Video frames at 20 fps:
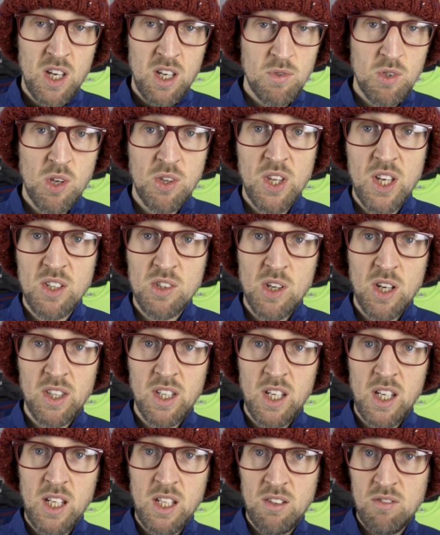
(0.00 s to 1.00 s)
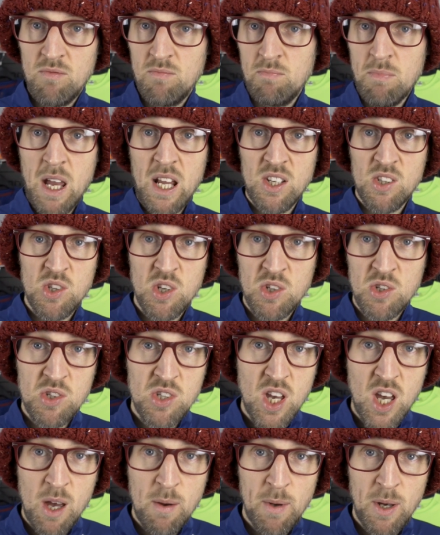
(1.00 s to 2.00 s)
So things like the Pegasus
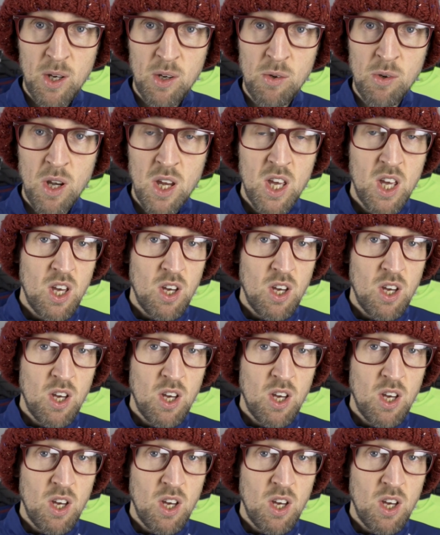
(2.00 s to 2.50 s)
Turbo